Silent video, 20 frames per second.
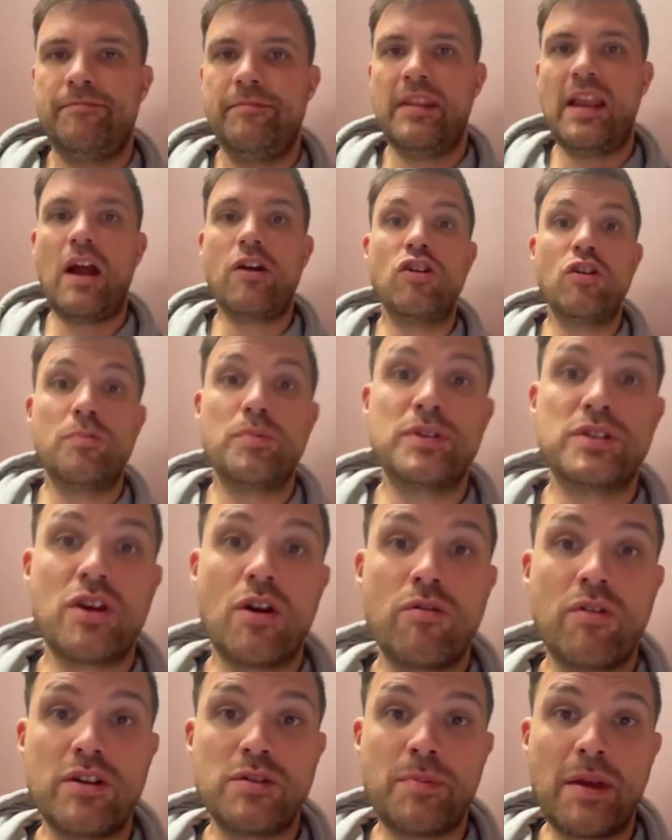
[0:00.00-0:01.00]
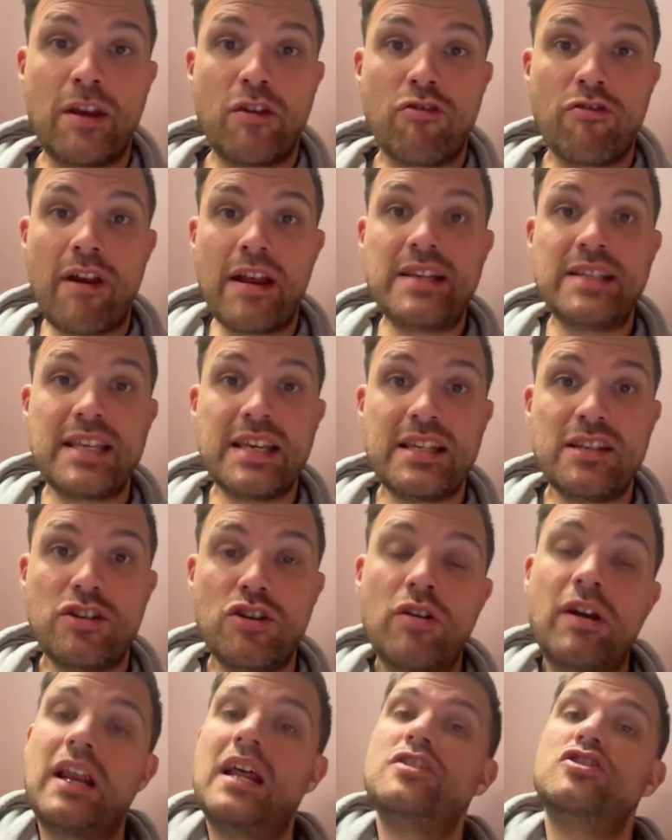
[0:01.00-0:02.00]
Now your persona has been created,
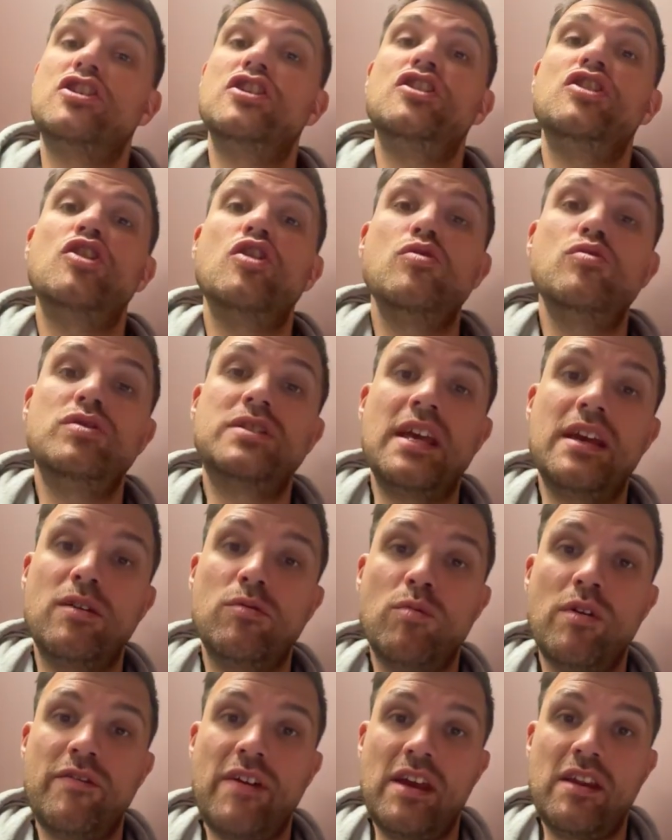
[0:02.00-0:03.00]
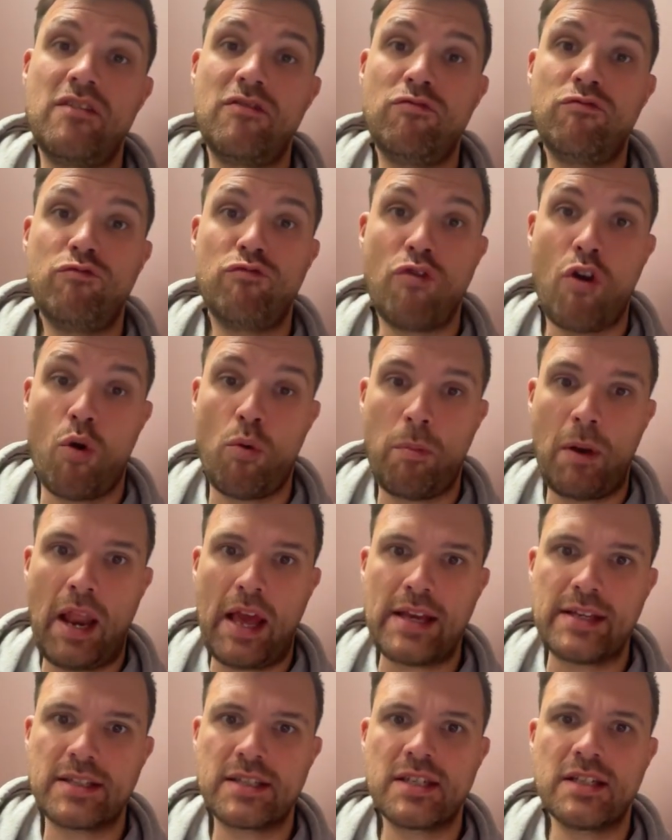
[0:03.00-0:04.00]
you can actually use it within role
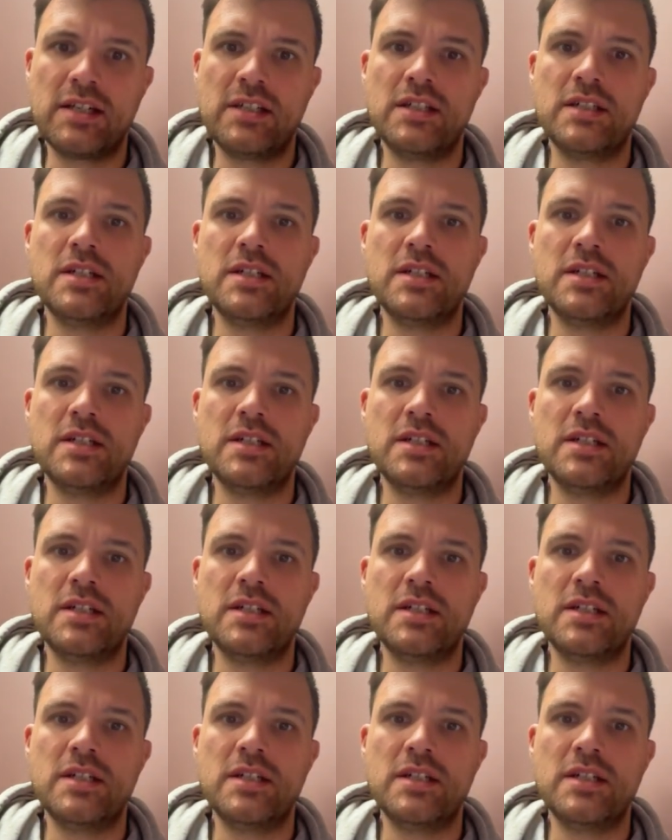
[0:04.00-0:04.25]
plays.